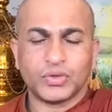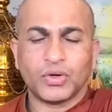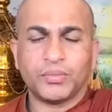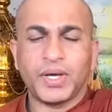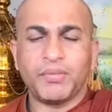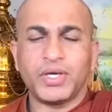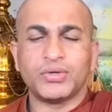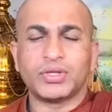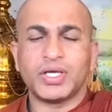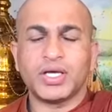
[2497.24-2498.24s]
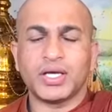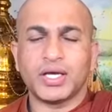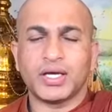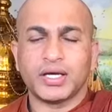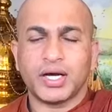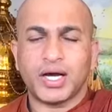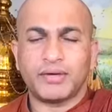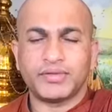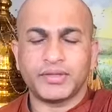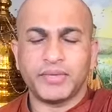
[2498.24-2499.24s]
Or maybe you thinking
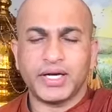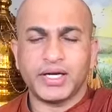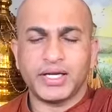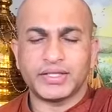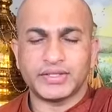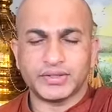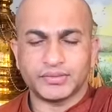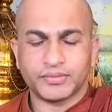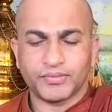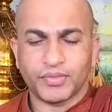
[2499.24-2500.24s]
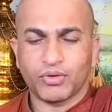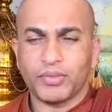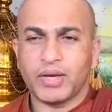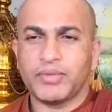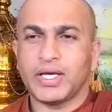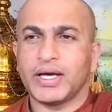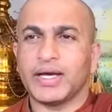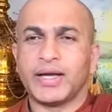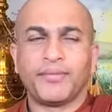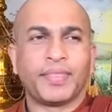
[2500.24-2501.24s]
after meditation, or maybe
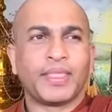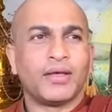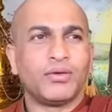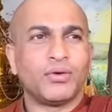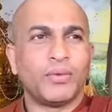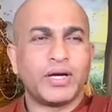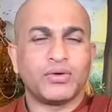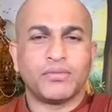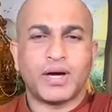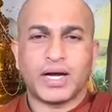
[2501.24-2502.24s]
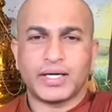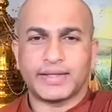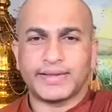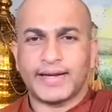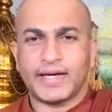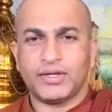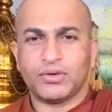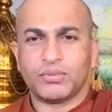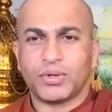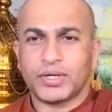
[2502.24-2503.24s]
uh, you went to market and
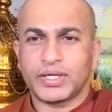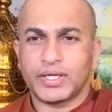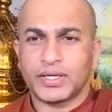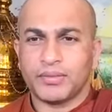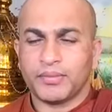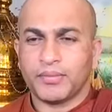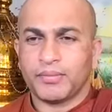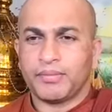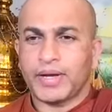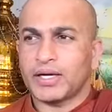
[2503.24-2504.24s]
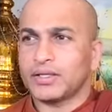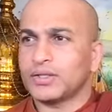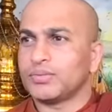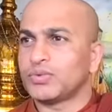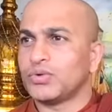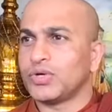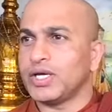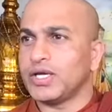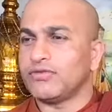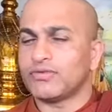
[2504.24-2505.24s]
you brought a packet of
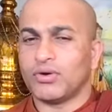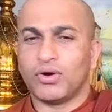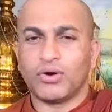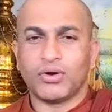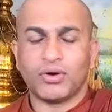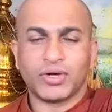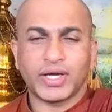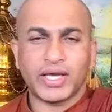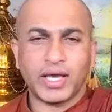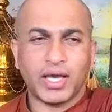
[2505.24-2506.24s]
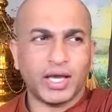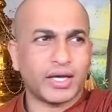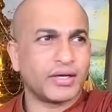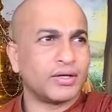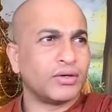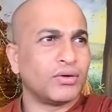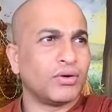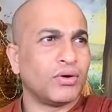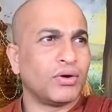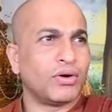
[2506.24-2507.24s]
cookies or cake
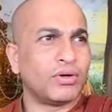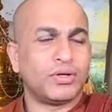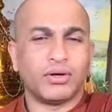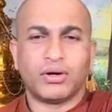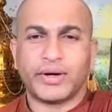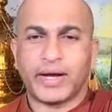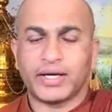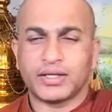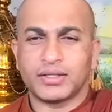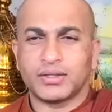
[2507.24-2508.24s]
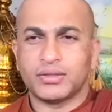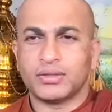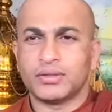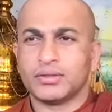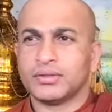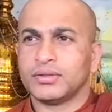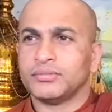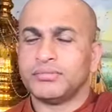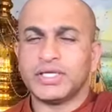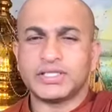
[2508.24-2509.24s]
or donut or
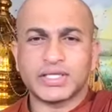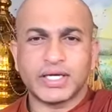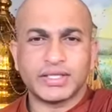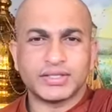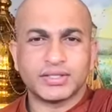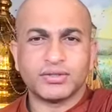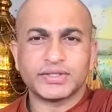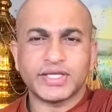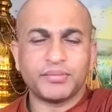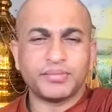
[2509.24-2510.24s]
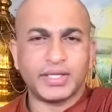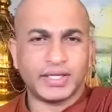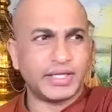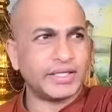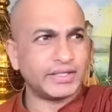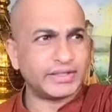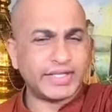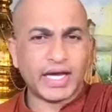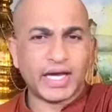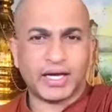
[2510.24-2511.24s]
biscuits or something. It is
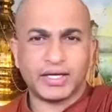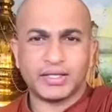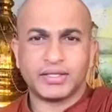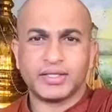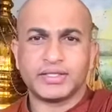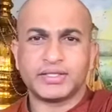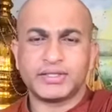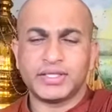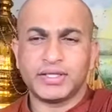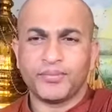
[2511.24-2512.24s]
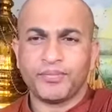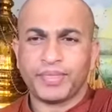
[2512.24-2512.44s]
there. It's the,